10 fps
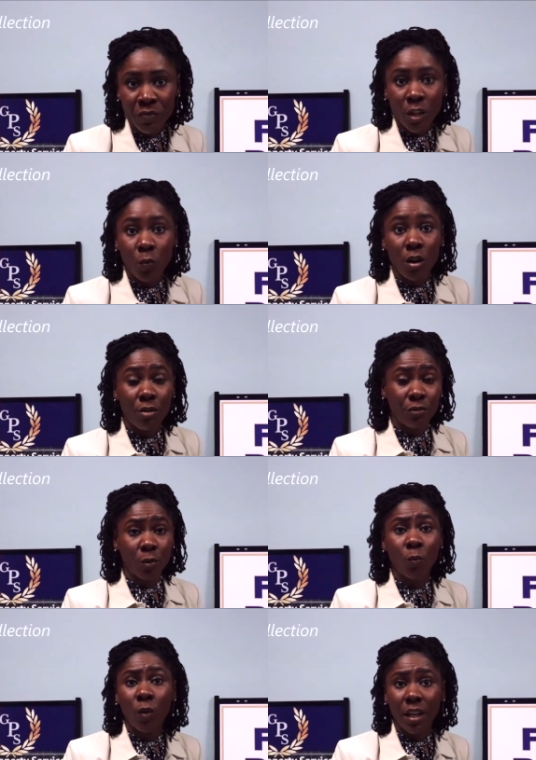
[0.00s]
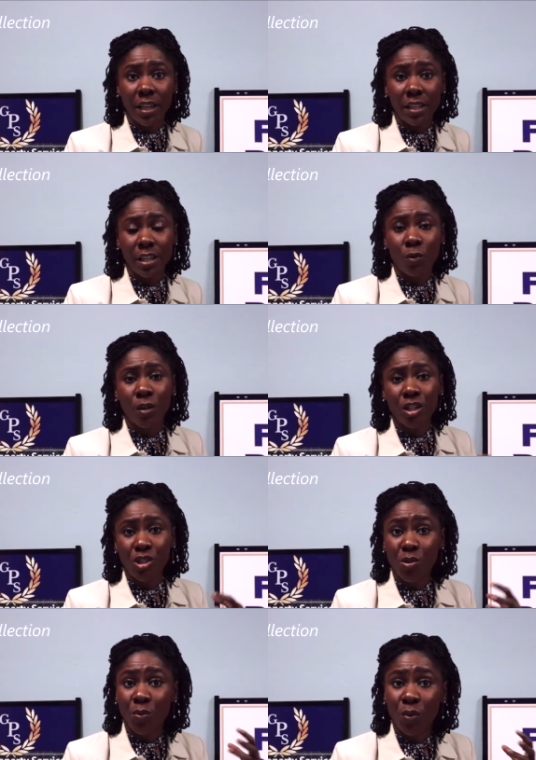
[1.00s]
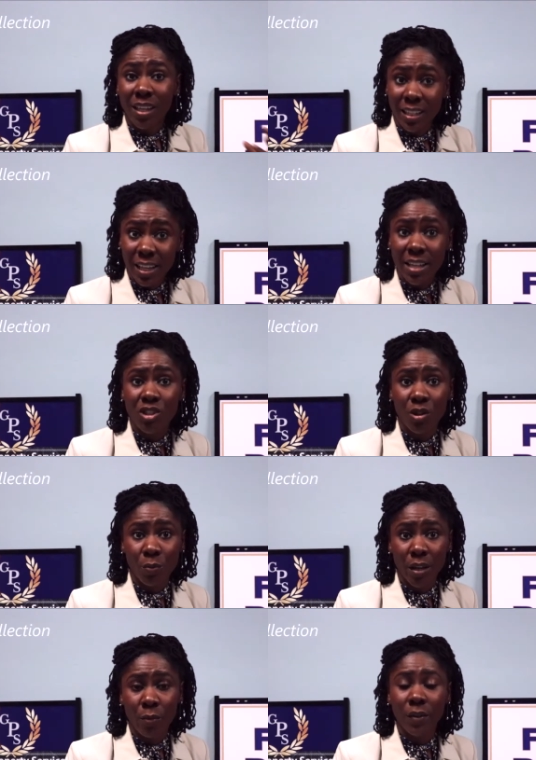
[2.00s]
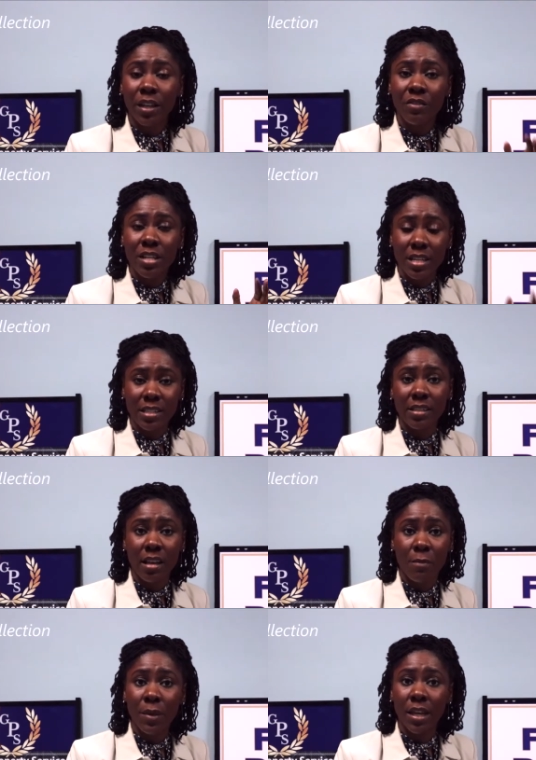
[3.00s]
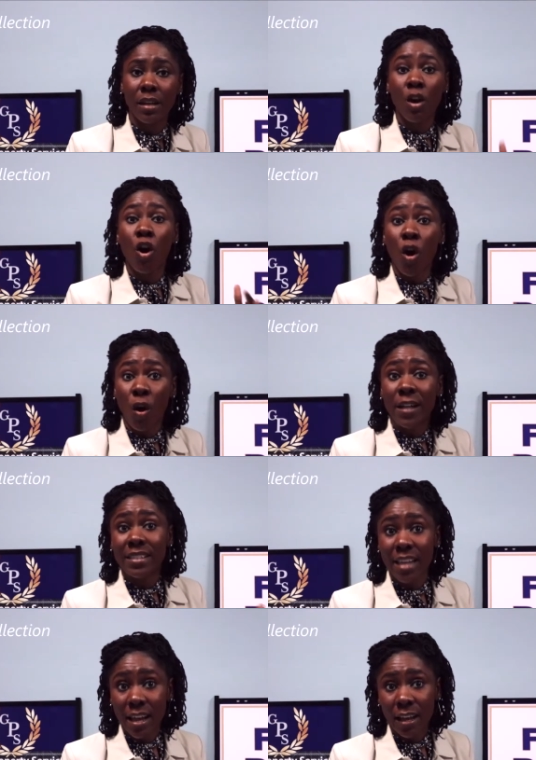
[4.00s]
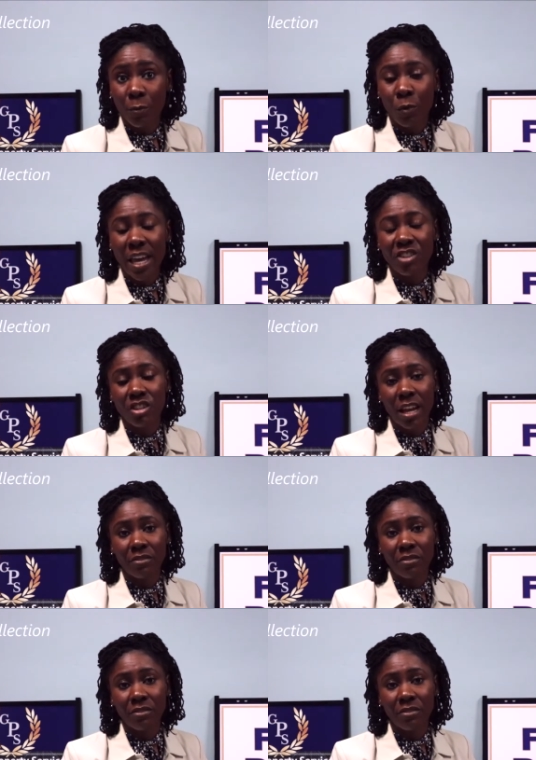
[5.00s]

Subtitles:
Well, for one, in order to collect your rent, whenever it doesn't come in on time, we actually have